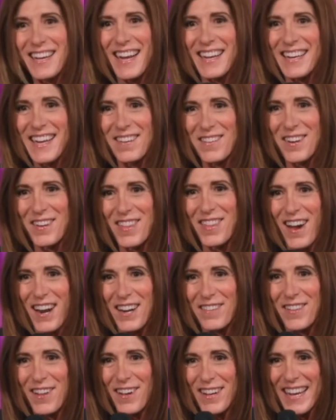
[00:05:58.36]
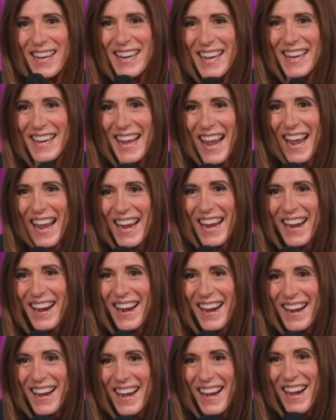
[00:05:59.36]
never thought of looking in here.
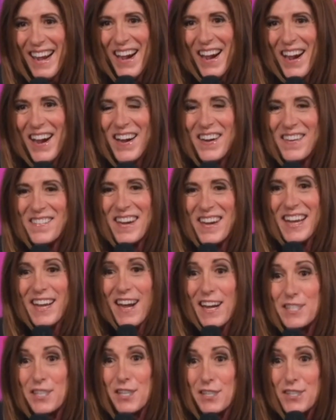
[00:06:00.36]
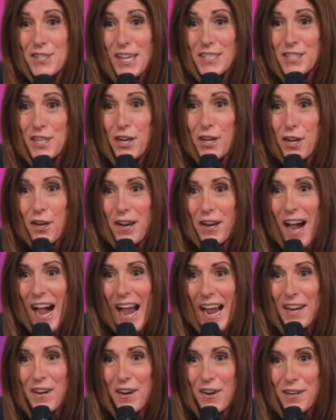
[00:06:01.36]
Oh my gosh, you're such a good
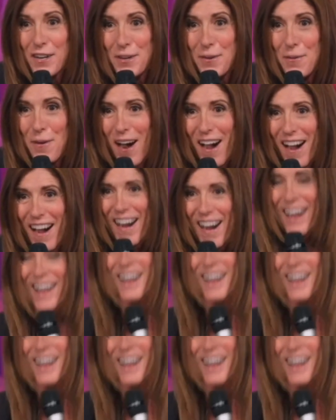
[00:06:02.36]
hider. You are.